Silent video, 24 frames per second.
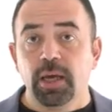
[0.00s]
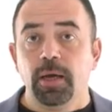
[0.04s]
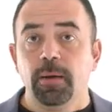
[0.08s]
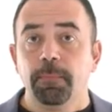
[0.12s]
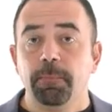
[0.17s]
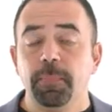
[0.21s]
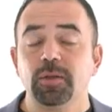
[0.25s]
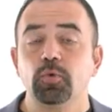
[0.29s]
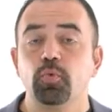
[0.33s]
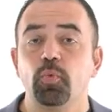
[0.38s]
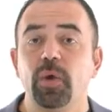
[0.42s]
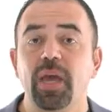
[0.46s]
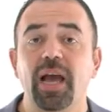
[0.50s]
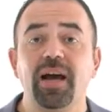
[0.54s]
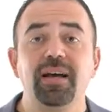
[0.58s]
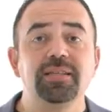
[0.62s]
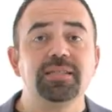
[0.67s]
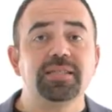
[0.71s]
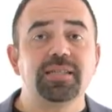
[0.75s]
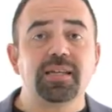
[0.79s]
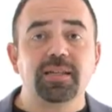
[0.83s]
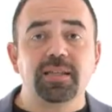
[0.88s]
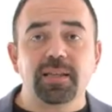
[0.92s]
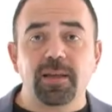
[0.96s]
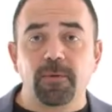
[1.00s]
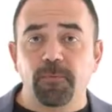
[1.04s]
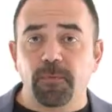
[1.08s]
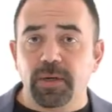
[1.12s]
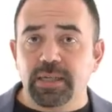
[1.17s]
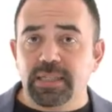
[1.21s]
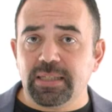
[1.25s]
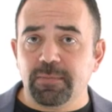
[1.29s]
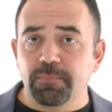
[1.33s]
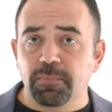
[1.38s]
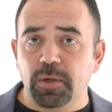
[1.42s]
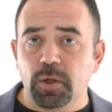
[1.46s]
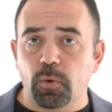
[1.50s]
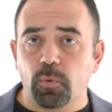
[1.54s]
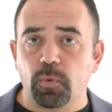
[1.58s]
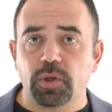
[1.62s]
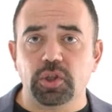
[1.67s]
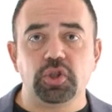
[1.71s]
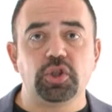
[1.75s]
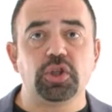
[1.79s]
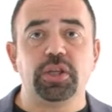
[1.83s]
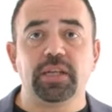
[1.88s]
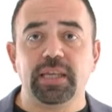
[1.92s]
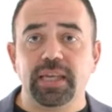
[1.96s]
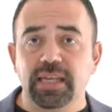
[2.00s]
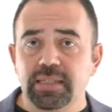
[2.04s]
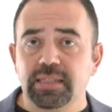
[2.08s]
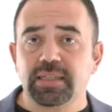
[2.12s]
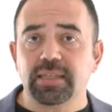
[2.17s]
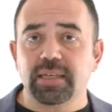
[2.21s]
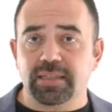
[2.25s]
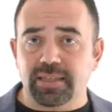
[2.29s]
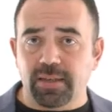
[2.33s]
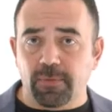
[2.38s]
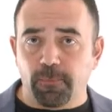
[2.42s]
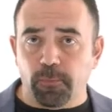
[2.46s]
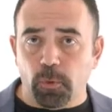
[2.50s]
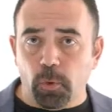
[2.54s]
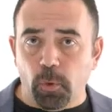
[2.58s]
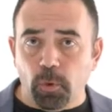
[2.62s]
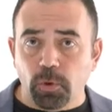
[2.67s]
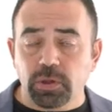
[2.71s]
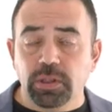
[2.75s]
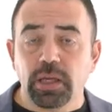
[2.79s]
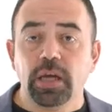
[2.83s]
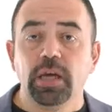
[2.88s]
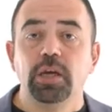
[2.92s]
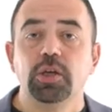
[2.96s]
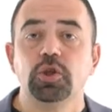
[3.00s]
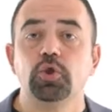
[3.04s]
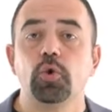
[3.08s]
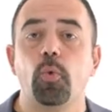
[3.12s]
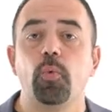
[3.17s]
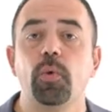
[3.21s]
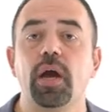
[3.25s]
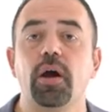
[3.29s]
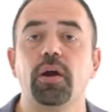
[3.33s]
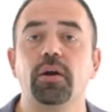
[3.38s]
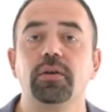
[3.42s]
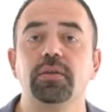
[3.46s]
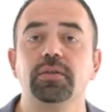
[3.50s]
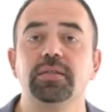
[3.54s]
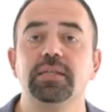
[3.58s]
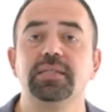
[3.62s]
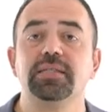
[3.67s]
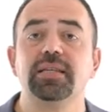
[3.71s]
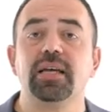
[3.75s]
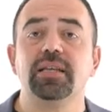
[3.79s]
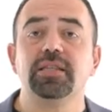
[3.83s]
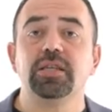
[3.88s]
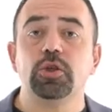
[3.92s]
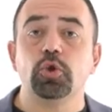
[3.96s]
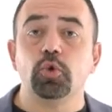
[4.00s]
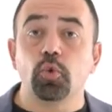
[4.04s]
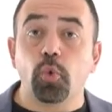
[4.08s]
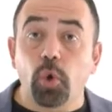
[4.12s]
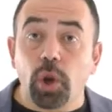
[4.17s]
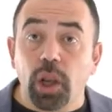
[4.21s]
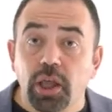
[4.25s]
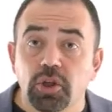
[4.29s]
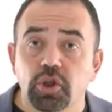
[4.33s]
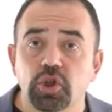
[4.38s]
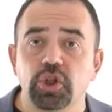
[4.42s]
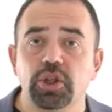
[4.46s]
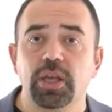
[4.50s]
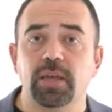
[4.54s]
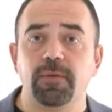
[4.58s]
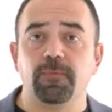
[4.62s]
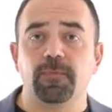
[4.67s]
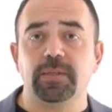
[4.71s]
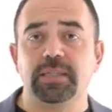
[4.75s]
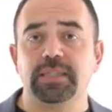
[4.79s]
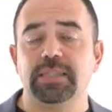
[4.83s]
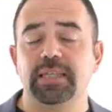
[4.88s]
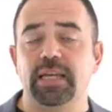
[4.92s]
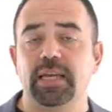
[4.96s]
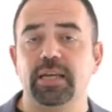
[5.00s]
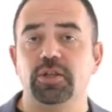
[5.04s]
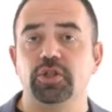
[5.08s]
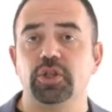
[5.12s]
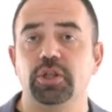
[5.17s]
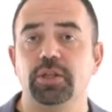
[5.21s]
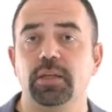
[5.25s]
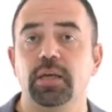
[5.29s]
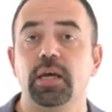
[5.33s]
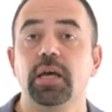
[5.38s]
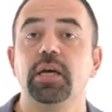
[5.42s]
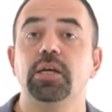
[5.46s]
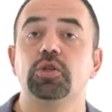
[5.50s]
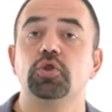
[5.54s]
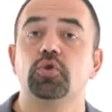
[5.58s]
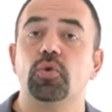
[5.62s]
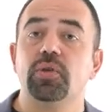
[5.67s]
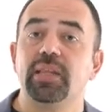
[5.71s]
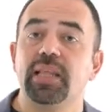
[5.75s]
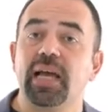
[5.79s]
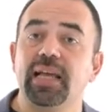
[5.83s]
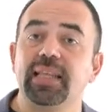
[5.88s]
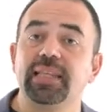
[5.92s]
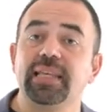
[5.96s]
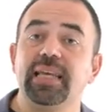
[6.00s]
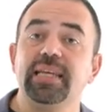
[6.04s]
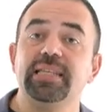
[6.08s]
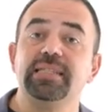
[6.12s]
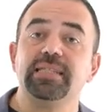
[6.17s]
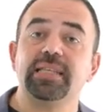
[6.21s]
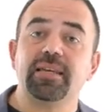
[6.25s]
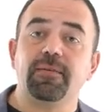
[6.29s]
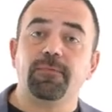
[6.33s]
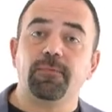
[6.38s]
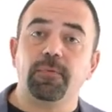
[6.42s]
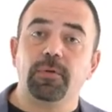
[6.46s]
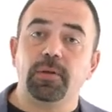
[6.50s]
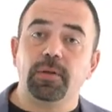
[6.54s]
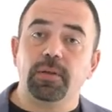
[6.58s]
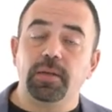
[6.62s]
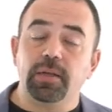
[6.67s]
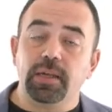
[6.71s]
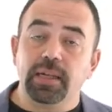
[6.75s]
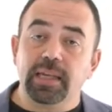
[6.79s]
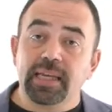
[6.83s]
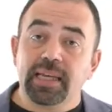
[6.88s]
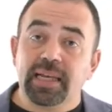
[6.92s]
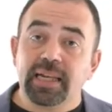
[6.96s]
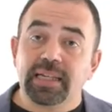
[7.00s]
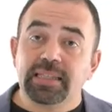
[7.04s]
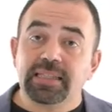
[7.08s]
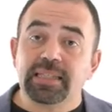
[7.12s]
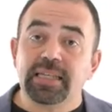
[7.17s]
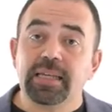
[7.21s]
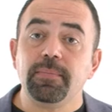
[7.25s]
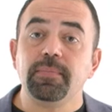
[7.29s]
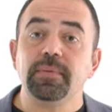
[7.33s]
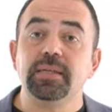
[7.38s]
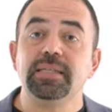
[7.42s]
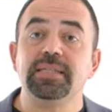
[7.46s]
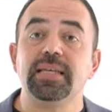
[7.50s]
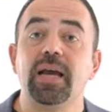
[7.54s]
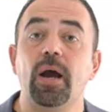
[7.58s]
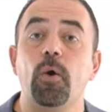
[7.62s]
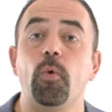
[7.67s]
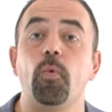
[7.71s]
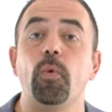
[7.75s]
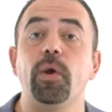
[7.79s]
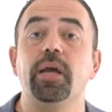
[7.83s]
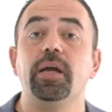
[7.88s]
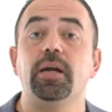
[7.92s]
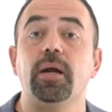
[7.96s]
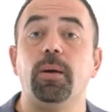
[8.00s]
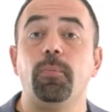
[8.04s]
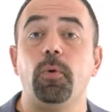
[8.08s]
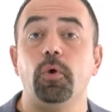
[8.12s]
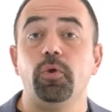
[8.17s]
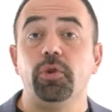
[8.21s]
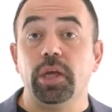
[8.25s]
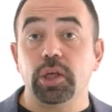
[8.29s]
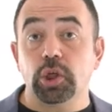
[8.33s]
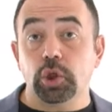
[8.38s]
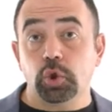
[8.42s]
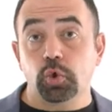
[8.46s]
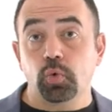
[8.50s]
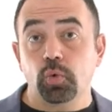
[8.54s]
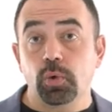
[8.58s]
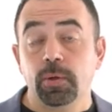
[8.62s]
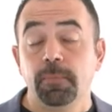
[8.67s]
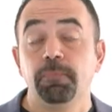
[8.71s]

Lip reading: but we answered a very simple question. Yes, it's a fraud, so we are deciding to launch the investigation. So in that case, the legal team is aware about the issue,